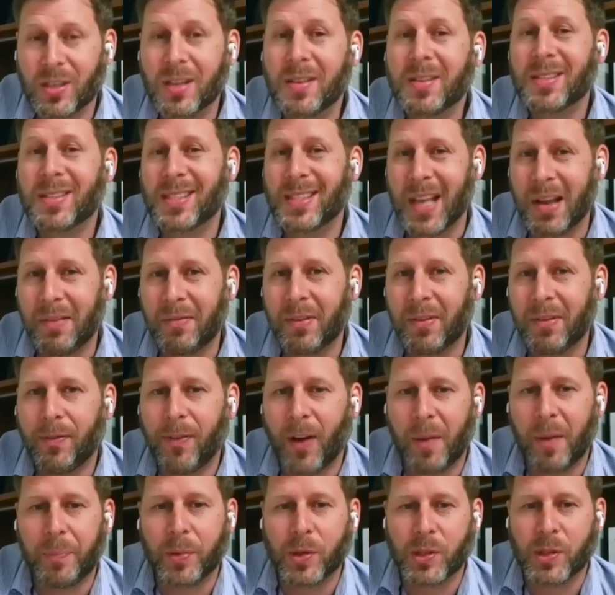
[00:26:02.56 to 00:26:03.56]

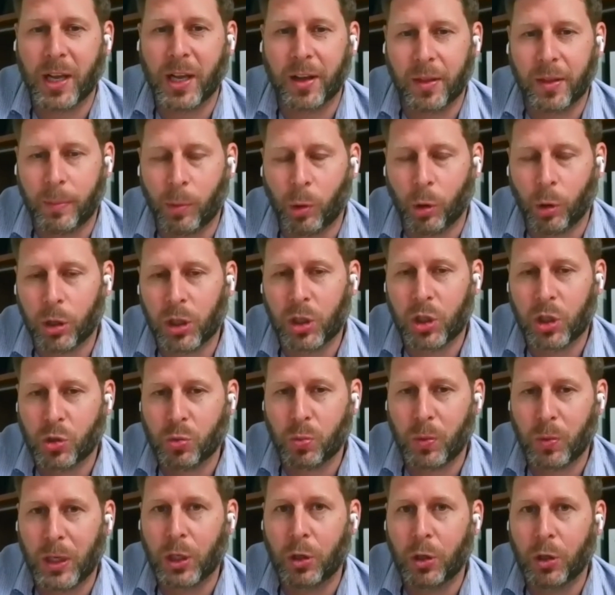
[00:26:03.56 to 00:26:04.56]
75% of the mortgages
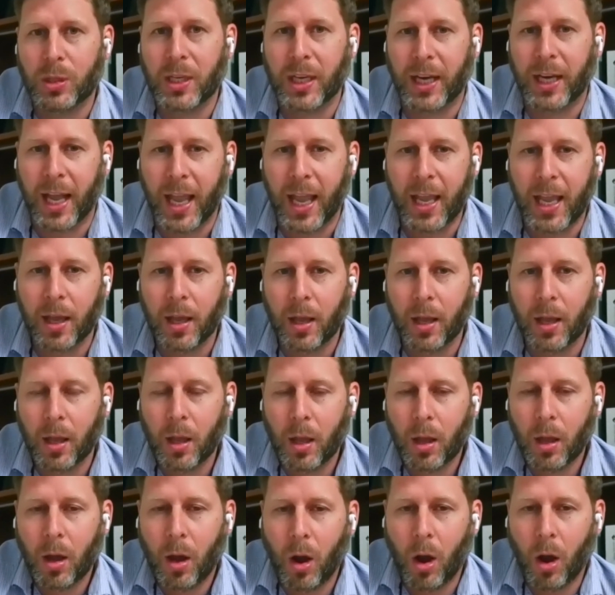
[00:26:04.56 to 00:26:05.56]
we do today
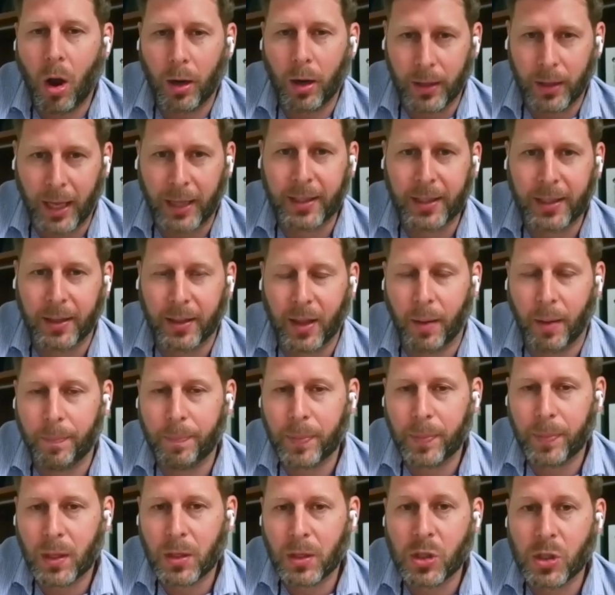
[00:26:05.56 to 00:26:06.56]
are lent to them.
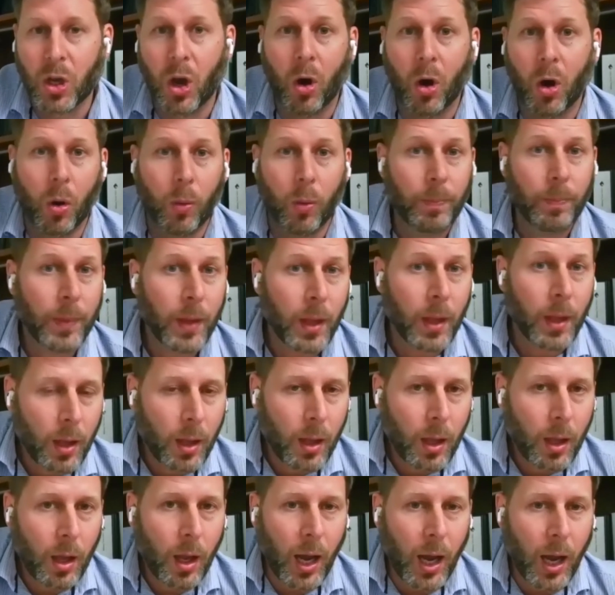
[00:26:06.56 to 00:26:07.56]
So
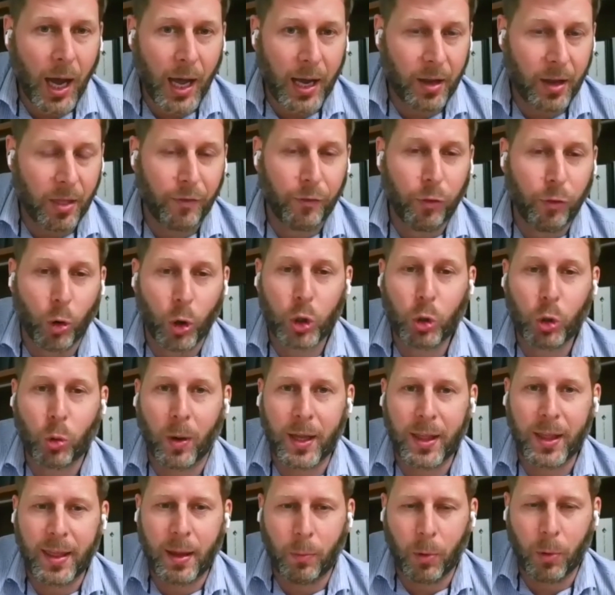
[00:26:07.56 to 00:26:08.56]
out of the
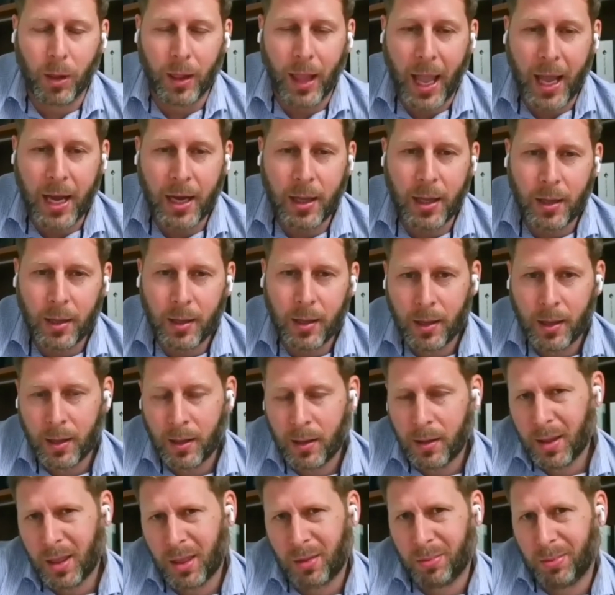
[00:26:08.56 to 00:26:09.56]
420 that we'll lend,
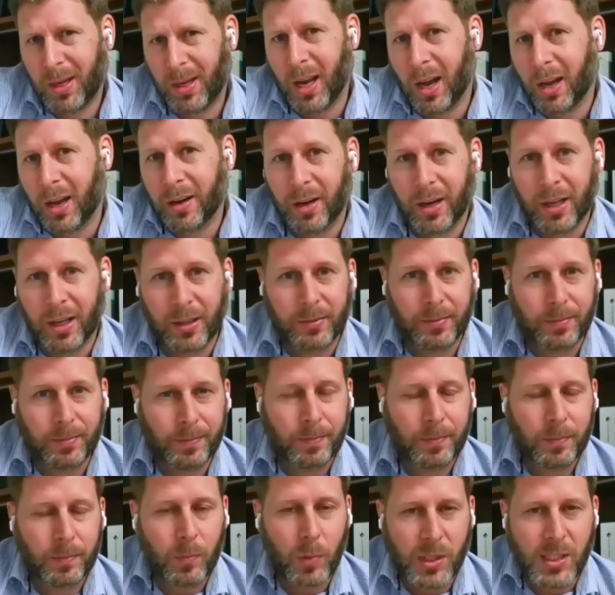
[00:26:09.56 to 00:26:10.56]

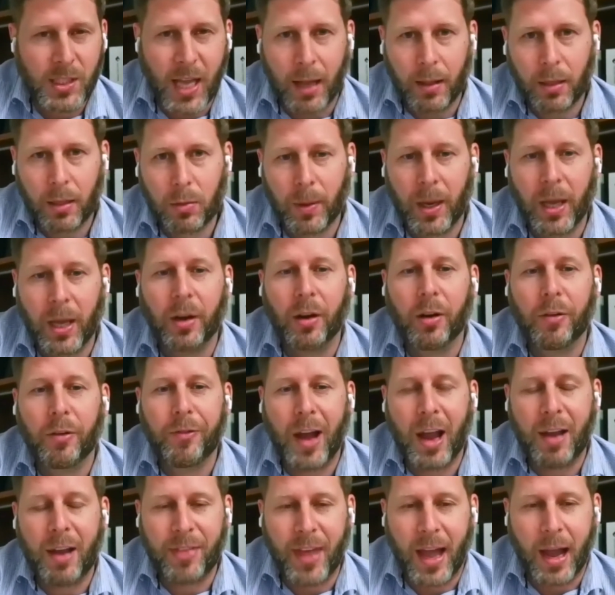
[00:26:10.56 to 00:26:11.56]

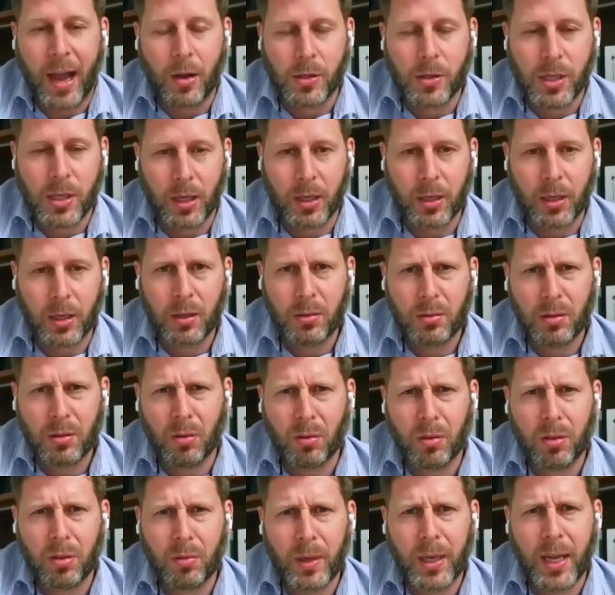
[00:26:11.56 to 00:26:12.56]

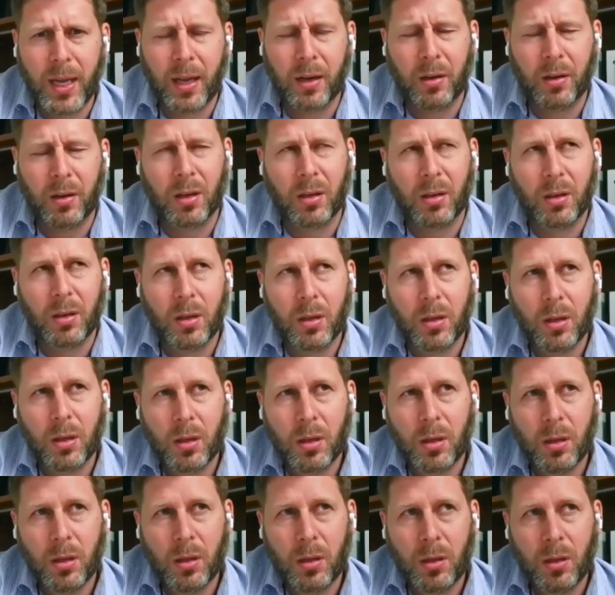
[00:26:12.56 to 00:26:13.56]

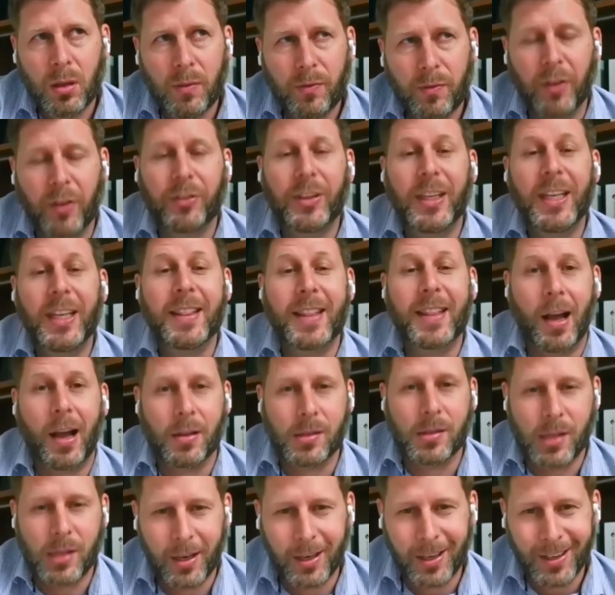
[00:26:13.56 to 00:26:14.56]

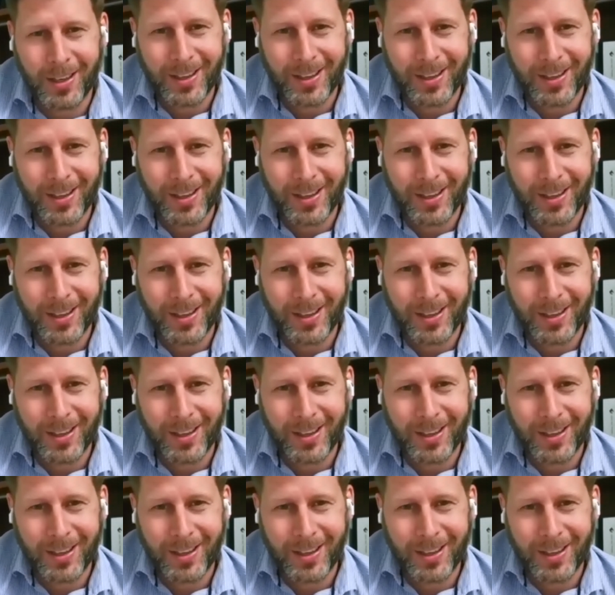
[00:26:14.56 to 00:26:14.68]
315,000